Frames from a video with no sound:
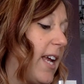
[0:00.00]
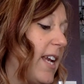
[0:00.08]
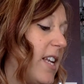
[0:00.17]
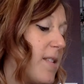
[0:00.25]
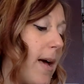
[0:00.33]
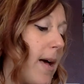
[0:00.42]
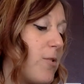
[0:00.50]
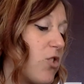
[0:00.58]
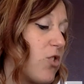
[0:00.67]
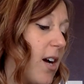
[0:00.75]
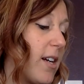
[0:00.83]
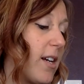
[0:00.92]
Katie's
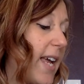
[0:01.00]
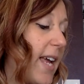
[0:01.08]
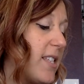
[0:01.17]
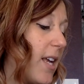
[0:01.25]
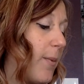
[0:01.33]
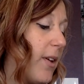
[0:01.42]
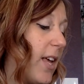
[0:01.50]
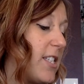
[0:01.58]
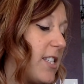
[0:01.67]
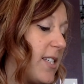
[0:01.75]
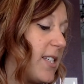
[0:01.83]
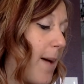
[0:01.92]
mom shrugged. "I guess I
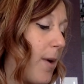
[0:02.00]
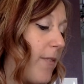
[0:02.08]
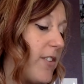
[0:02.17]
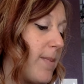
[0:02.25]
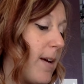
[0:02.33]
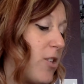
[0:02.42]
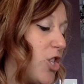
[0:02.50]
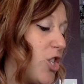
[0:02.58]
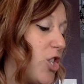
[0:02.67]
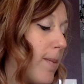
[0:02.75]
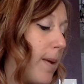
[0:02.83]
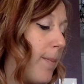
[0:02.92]
realized the tap-off is about
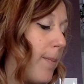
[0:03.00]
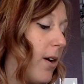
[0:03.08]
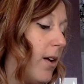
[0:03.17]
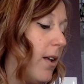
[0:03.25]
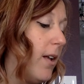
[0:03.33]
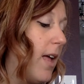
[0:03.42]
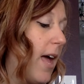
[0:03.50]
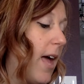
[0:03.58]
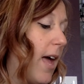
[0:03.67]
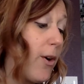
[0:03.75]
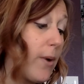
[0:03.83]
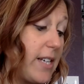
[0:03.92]
showing people
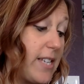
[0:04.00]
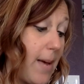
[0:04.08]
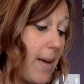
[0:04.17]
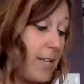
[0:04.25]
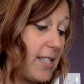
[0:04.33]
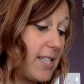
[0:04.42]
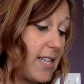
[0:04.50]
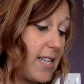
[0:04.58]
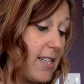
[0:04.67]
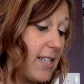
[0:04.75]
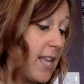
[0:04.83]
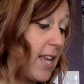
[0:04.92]
how great tap
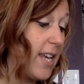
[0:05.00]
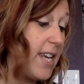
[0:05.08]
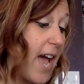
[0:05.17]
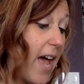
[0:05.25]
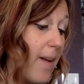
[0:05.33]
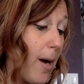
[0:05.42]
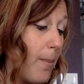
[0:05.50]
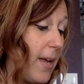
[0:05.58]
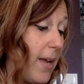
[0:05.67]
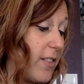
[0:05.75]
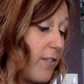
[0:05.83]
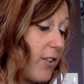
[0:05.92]
dancing is, not about
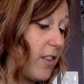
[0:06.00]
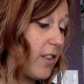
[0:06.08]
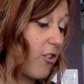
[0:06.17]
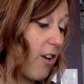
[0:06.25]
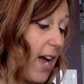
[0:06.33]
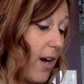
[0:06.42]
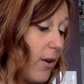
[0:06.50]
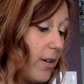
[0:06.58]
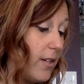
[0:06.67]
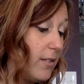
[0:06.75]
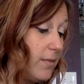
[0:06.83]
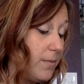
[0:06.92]
being in the front of the
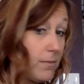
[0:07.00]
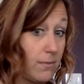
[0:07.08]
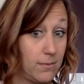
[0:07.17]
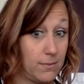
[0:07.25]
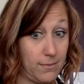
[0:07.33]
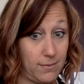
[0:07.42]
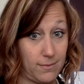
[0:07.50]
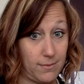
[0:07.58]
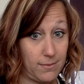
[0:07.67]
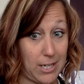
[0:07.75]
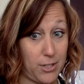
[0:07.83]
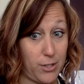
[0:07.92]
crowd."
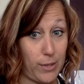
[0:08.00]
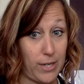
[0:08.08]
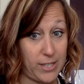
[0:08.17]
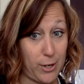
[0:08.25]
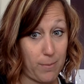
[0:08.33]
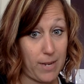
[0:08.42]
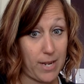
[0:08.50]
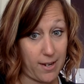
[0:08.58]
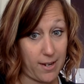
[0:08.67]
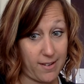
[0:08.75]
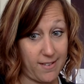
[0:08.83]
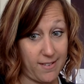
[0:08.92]
Do you guys hear
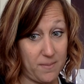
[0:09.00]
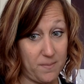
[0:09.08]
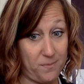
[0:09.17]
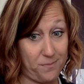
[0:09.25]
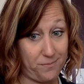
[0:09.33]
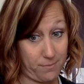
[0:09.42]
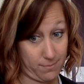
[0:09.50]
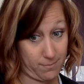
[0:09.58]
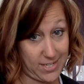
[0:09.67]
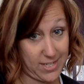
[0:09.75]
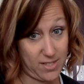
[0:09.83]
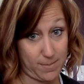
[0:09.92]
Mac?
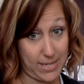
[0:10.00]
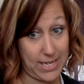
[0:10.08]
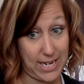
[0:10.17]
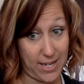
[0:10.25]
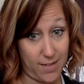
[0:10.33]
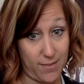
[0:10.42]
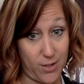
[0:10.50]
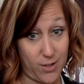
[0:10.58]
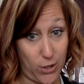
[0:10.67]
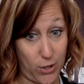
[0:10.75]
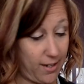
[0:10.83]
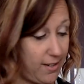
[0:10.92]
He's being kind of
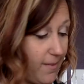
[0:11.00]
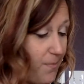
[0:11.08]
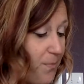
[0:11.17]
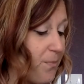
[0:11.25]
naughty.